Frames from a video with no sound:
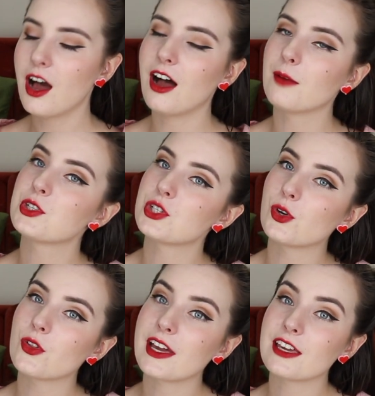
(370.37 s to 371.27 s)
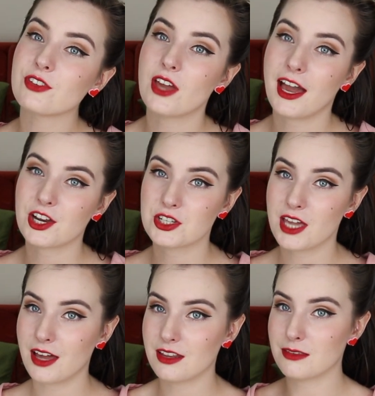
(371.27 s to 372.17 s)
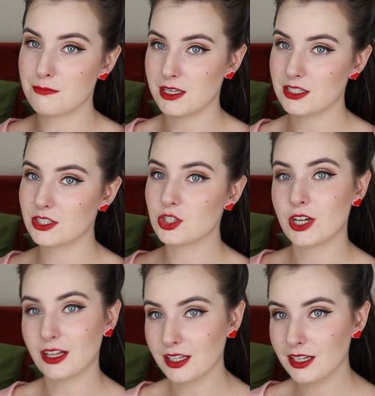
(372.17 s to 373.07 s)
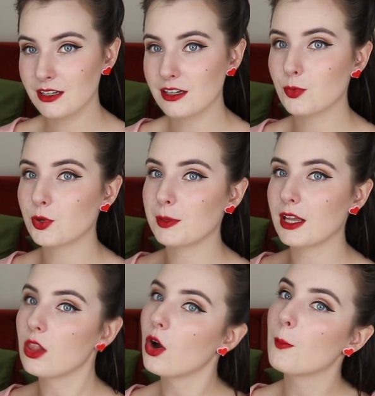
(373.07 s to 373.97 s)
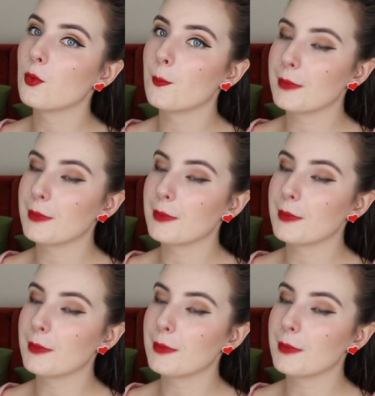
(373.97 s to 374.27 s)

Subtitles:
I'm sure that if you actually added the mint jelly, it would be a lot more